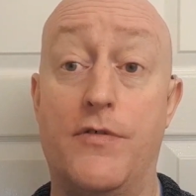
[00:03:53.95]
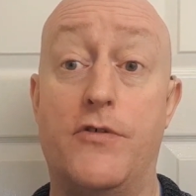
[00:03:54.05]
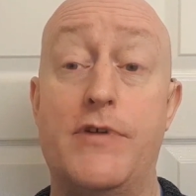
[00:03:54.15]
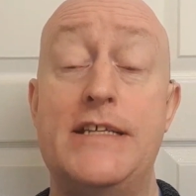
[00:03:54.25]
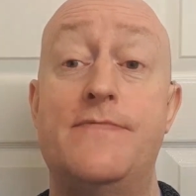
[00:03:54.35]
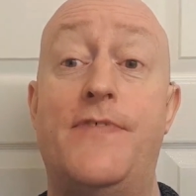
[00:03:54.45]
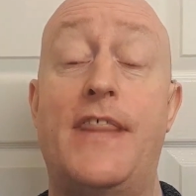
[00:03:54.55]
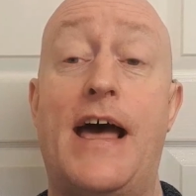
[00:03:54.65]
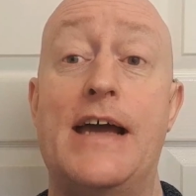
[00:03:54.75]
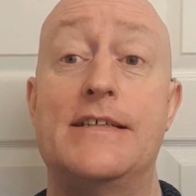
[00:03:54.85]
And the reason for
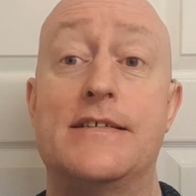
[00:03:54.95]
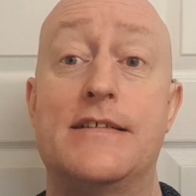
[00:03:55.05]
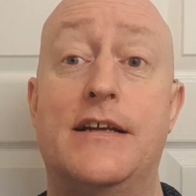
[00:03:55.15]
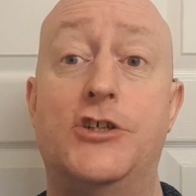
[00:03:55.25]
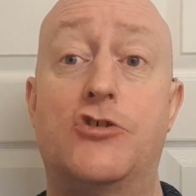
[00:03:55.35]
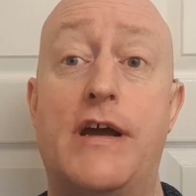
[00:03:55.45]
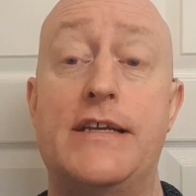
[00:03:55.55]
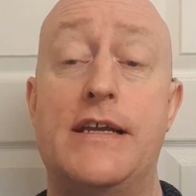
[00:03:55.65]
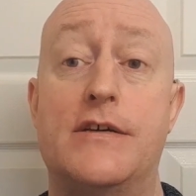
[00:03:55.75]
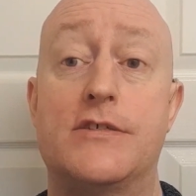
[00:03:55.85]
that is, as
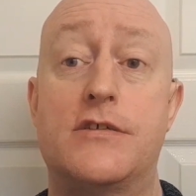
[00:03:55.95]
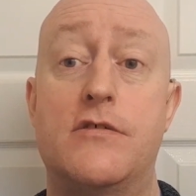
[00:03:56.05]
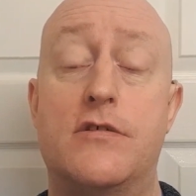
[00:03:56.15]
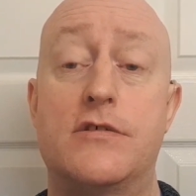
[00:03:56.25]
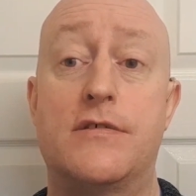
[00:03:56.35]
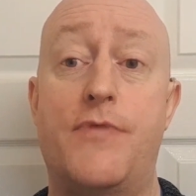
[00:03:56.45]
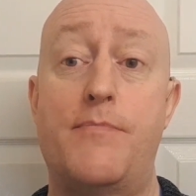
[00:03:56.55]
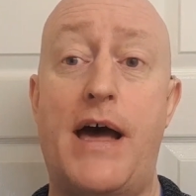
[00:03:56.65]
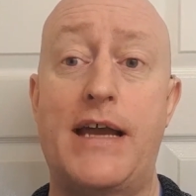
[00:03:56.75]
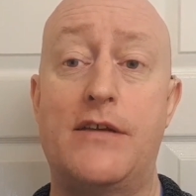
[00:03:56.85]
illustrated at
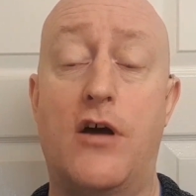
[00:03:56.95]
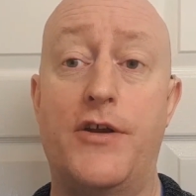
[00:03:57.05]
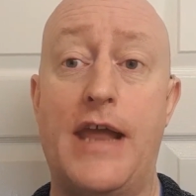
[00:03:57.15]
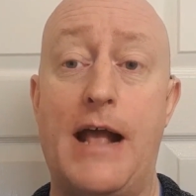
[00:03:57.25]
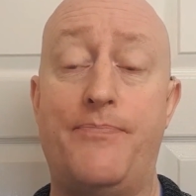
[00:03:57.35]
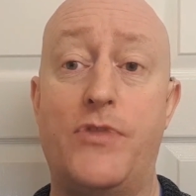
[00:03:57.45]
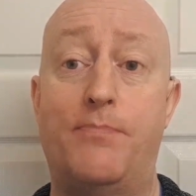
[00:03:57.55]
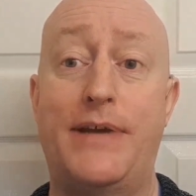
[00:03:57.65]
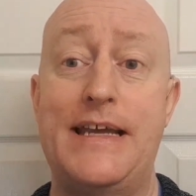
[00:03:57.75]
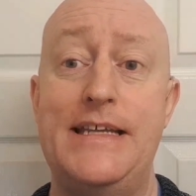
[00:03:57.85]
circusofthemind.net, the
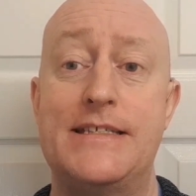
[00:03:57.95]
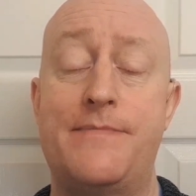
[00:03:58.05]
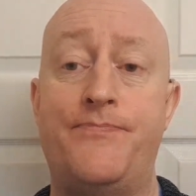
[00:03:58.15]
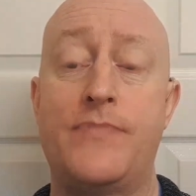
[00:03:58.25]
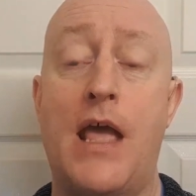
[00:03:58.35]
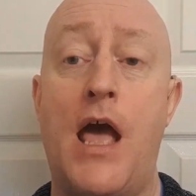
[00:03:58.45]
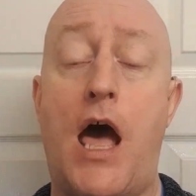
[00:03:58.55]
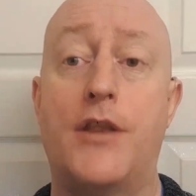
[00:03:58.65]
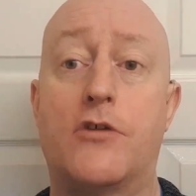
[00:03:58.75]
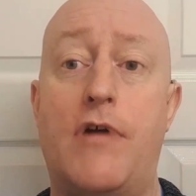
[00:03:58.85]
police
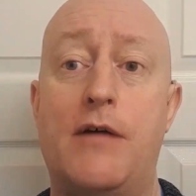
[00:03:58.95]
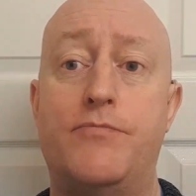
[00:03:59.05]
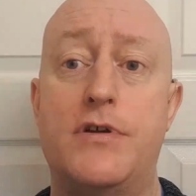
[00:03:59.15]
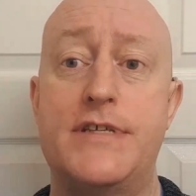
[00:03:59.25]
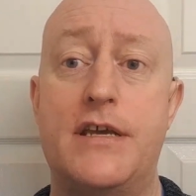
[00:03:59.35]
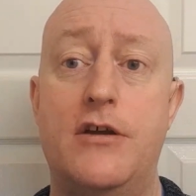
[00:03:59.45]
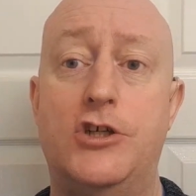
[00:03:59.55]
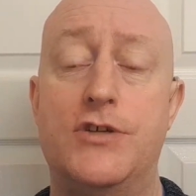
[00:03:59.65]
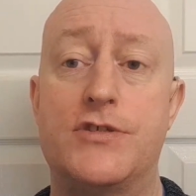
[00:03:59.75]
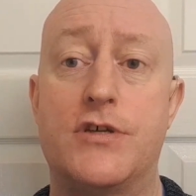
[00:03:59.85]
and the Crown Prosecution